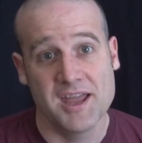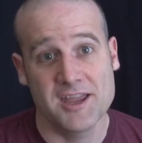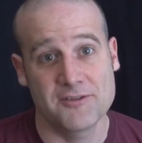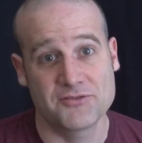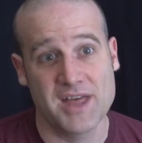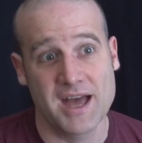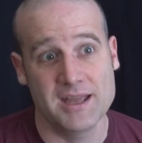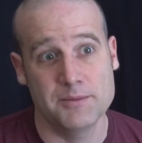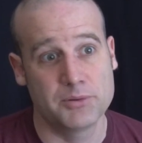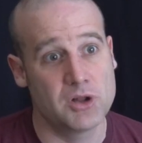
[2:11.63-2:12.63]
if that
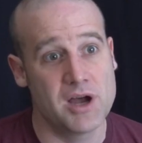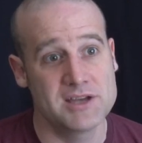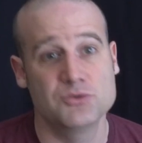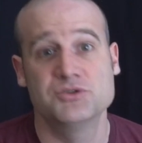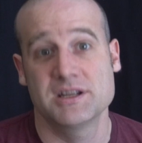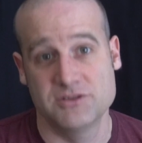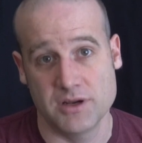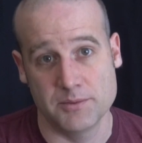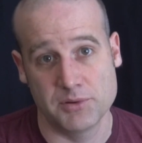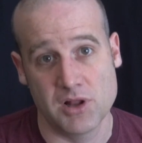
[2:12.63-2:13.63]
implies or does not
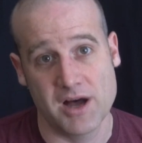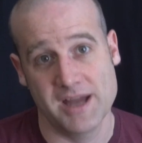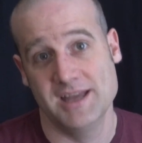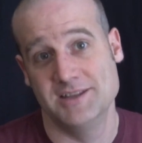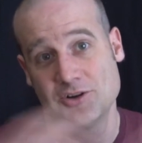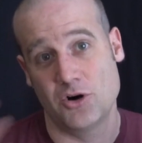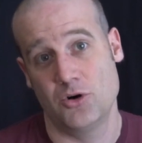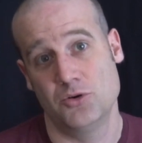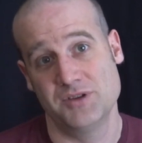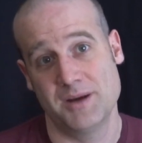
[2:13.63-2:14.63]
imply it's a
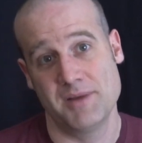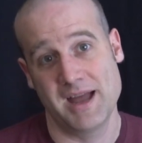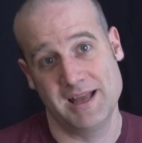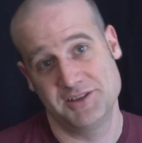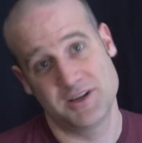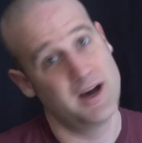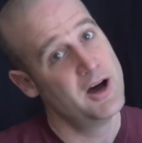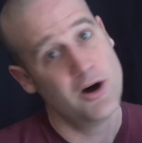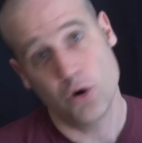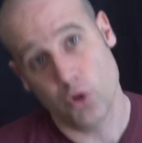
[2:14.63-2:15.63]
whole number answer
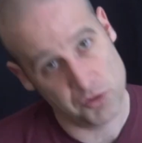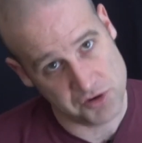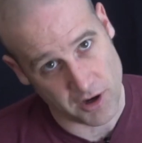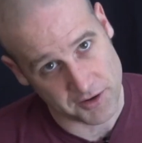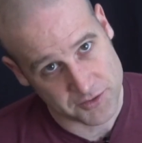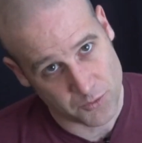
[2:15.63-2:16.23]
or not.